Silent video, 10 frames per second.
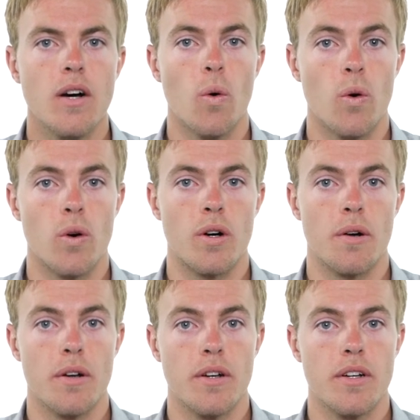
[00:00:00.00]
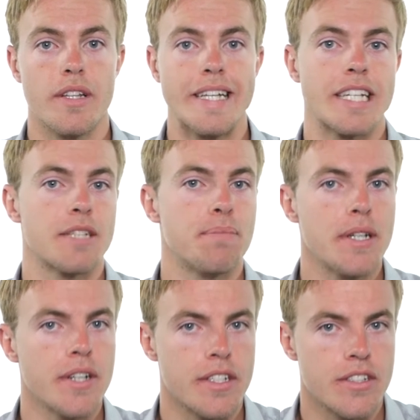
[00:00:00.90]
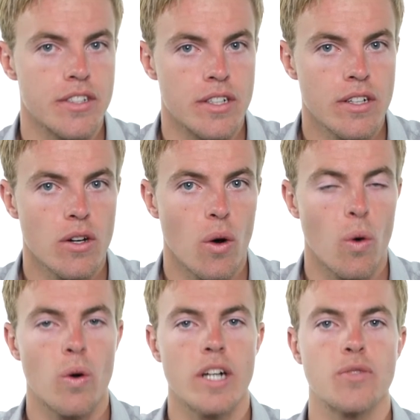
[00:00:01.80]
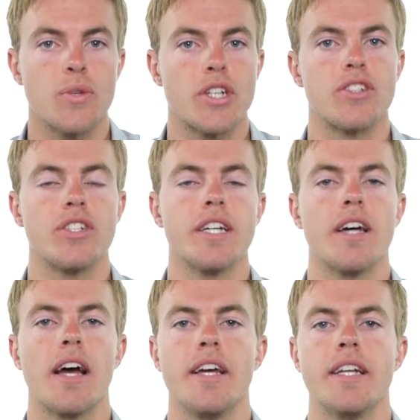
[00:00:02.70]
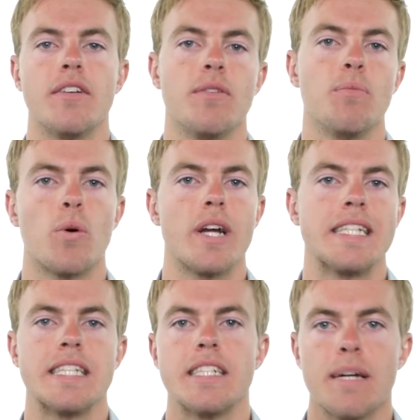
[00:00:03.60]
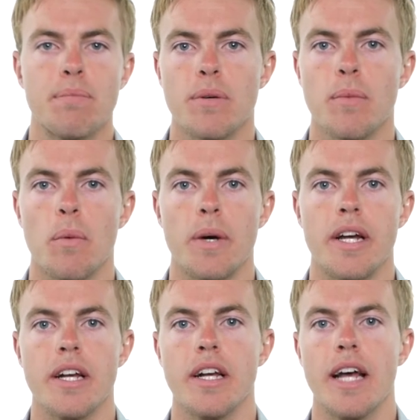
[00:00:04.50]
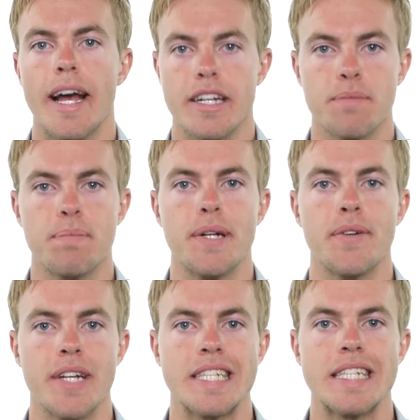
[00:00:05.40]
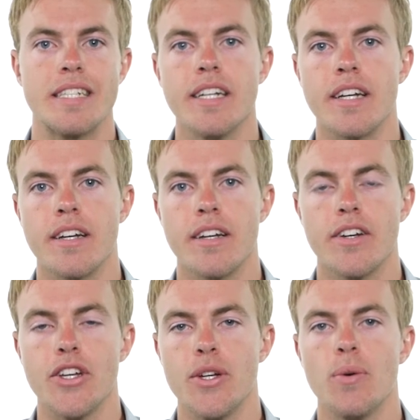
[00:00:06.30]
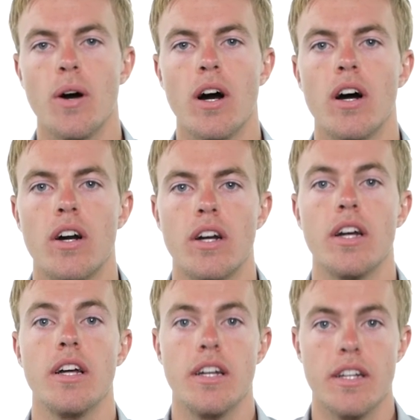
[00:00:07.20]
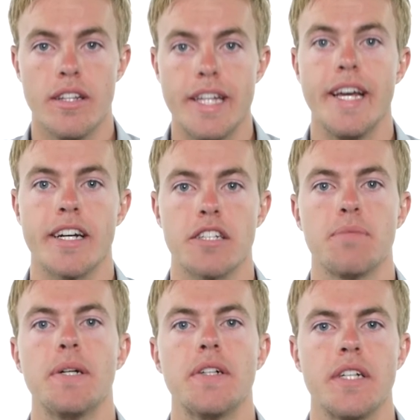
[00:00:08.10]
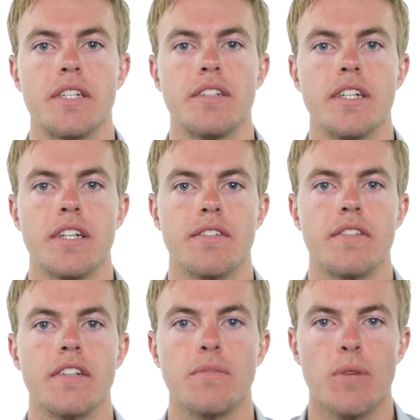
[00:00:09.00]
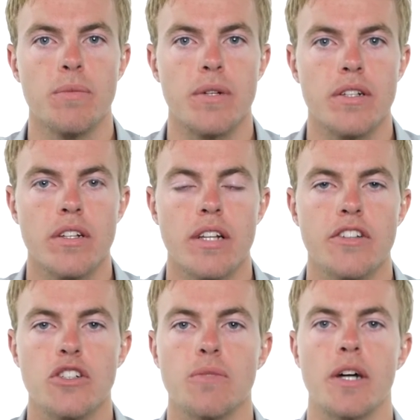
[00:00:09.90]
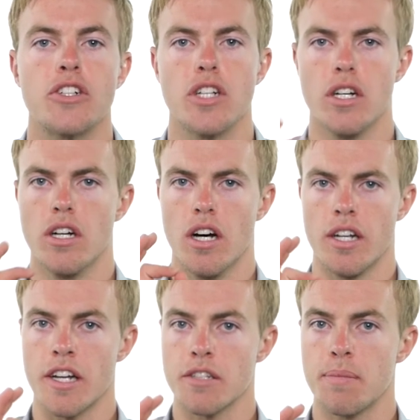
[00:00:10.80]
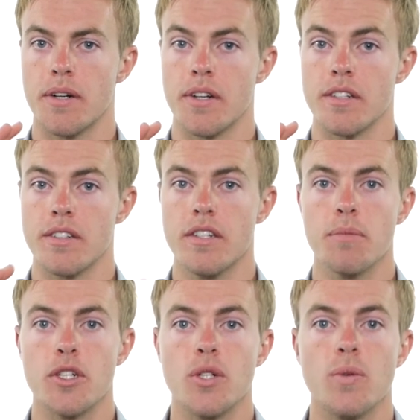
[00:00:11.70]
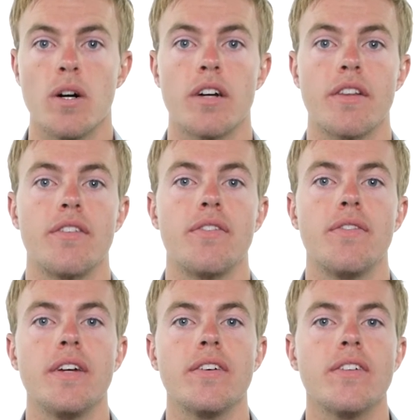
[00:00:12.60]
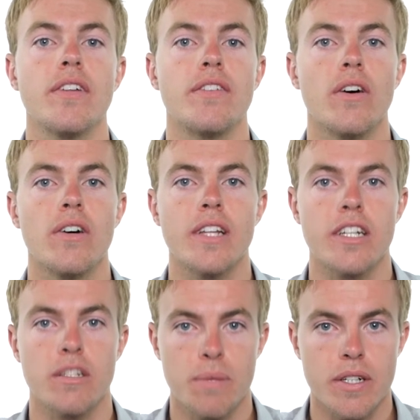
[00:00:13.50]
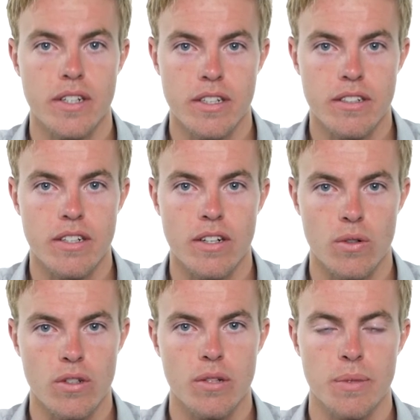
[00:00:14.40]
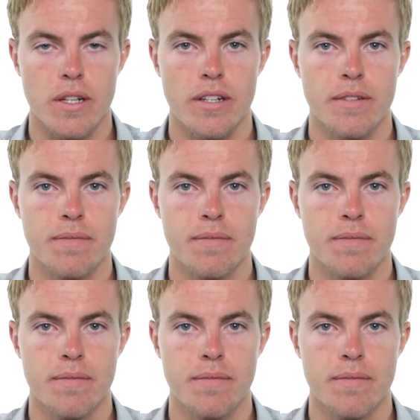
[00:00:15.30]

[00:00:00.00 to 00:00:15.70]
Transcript: or the experiencer, or as we could say in a more inseparable way, experiencing. You are the experiencing of this moment, not so much an experiencer, but you are the field of all experiencing ultimately.